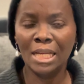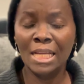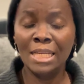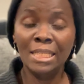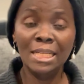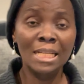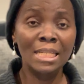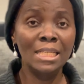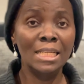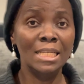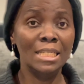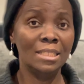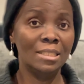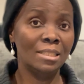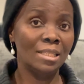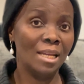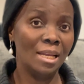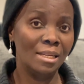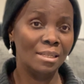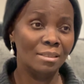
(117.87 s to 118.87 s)
And then he
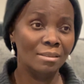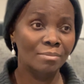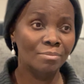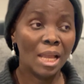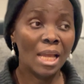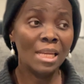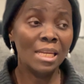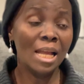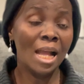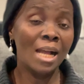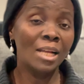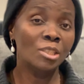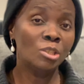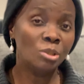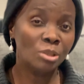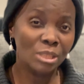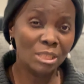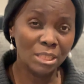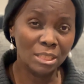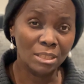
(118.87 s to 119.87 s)
said, and
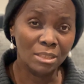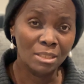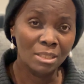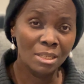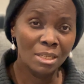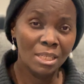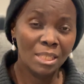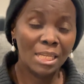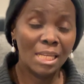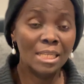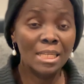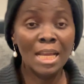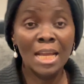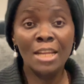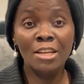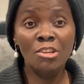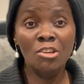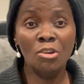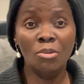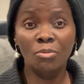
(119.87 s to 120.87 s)
actually, that
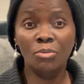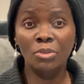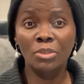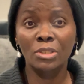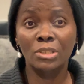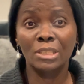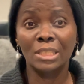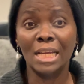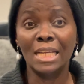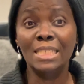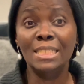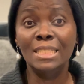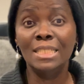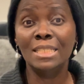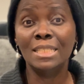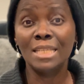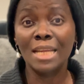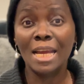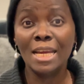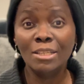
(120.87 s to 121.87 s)
any of us can
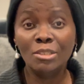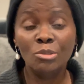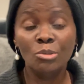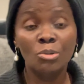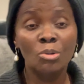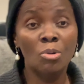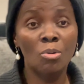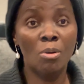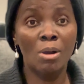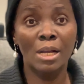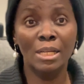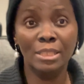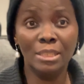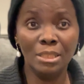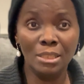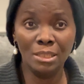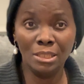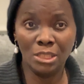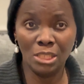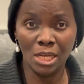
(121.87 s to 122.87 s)
decide to go and
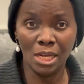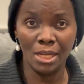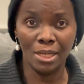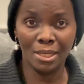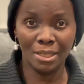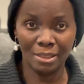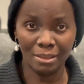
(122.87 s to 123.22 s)
check.